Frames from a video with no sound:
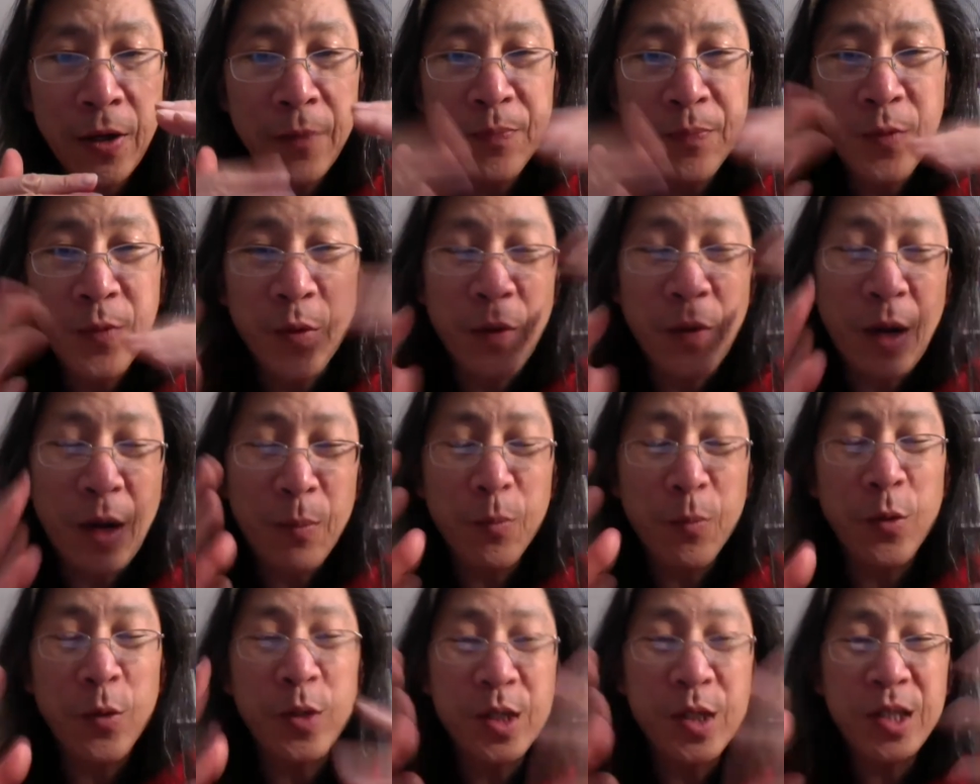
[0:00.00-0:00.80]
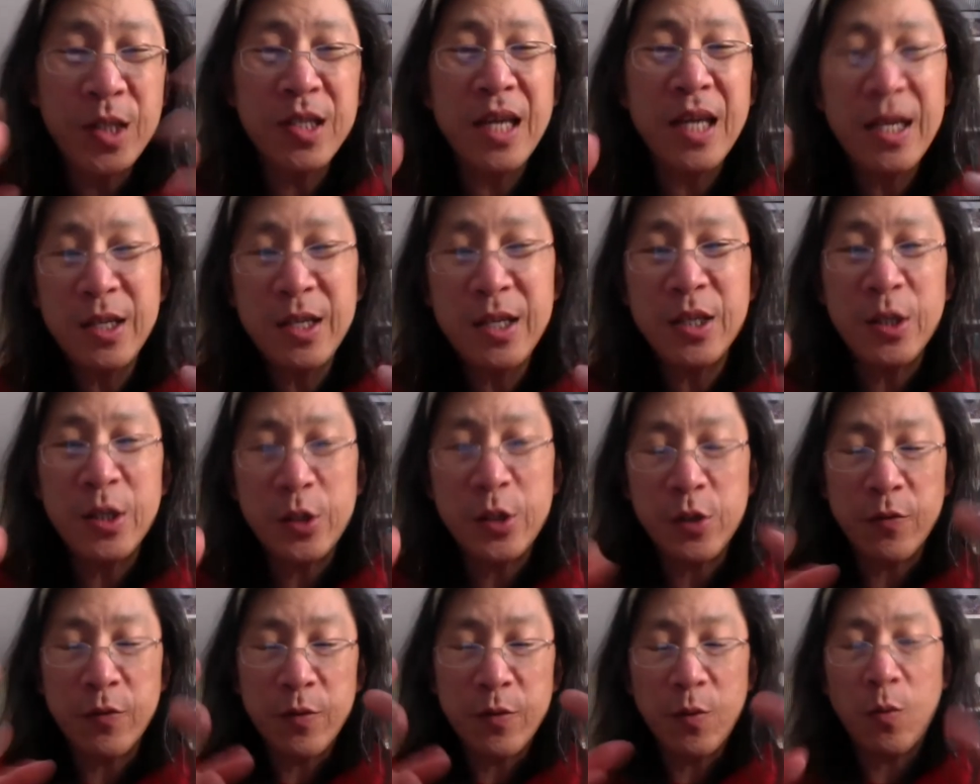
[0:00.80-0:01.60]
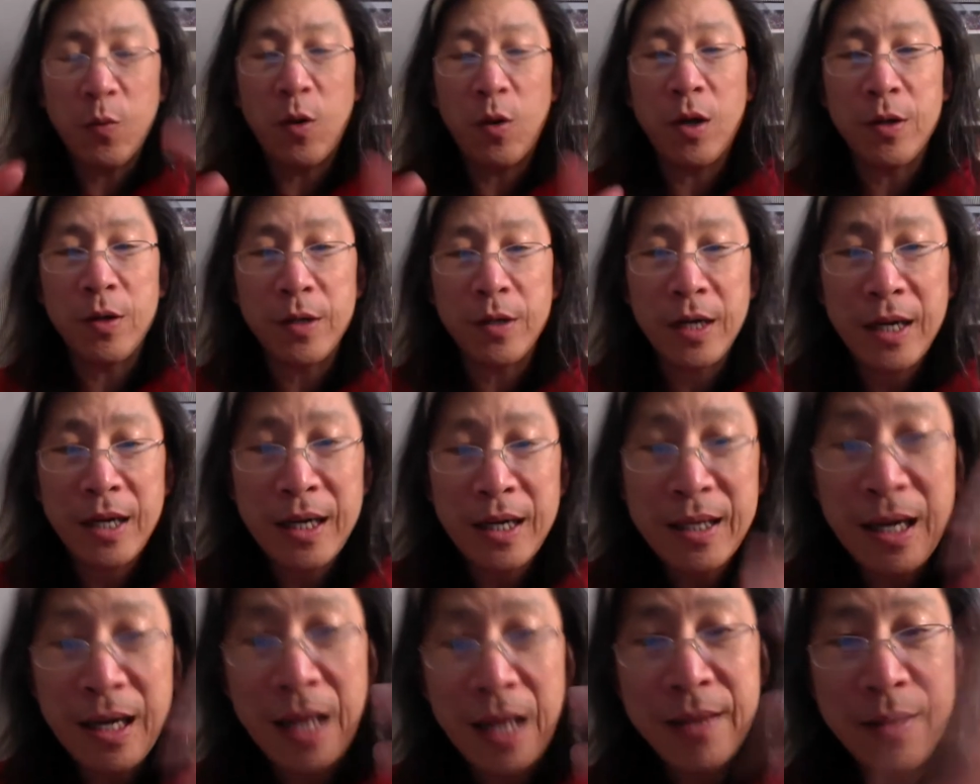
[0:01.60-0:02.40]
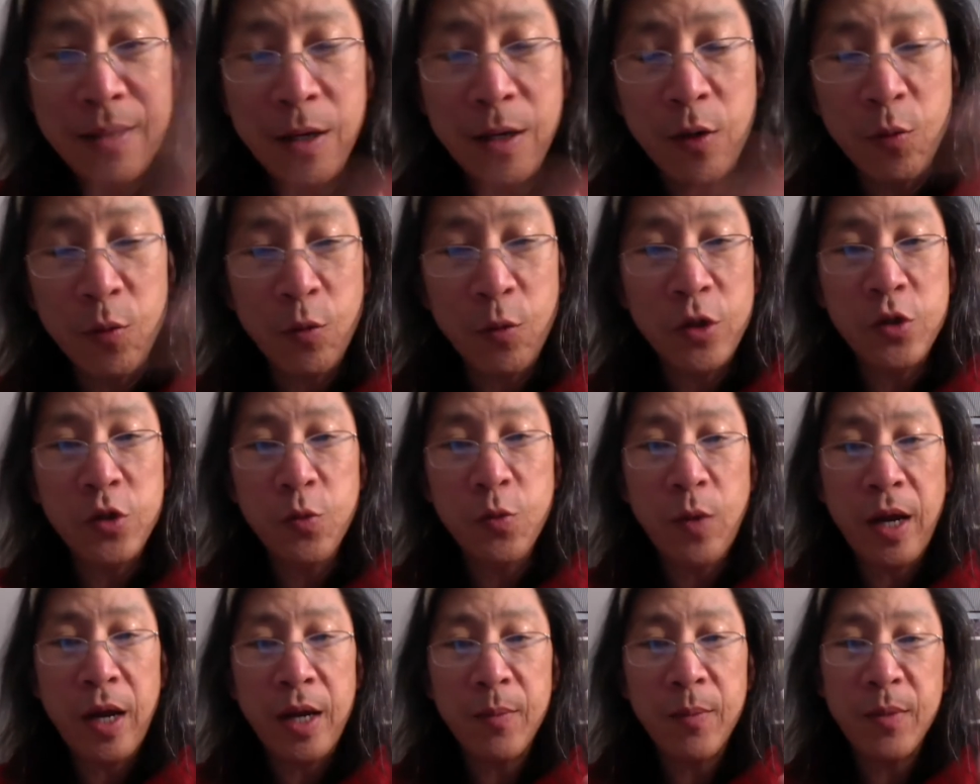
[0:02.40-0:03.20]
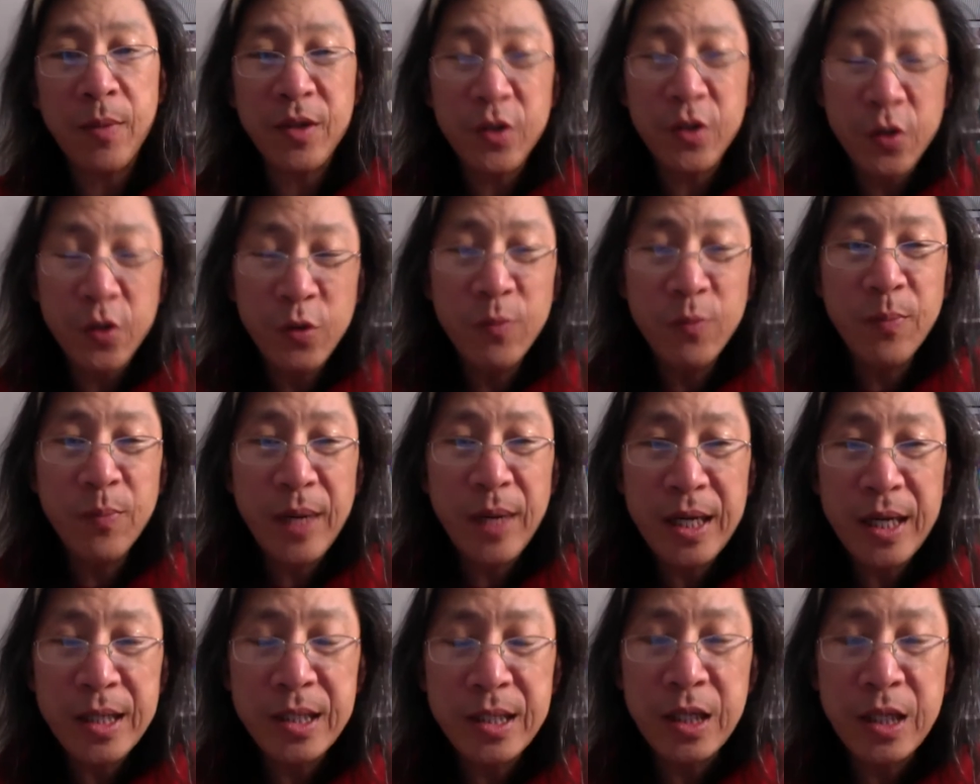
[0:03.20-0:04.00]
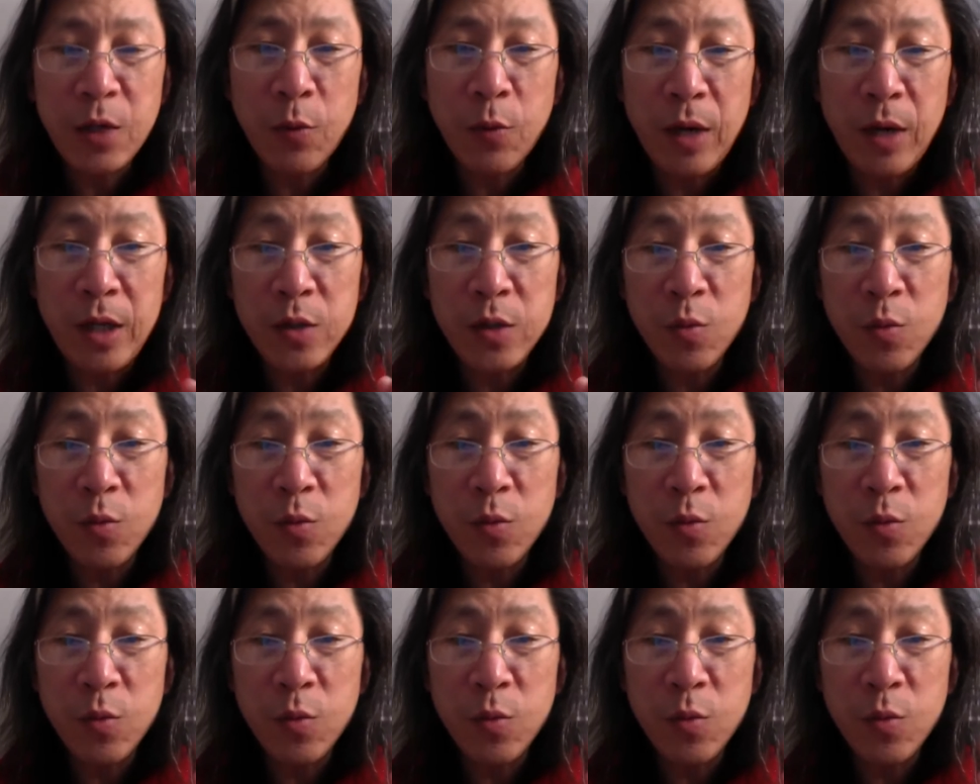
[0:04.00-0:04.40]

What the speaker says: or what percentage of the water got there in which way. But two basic ways.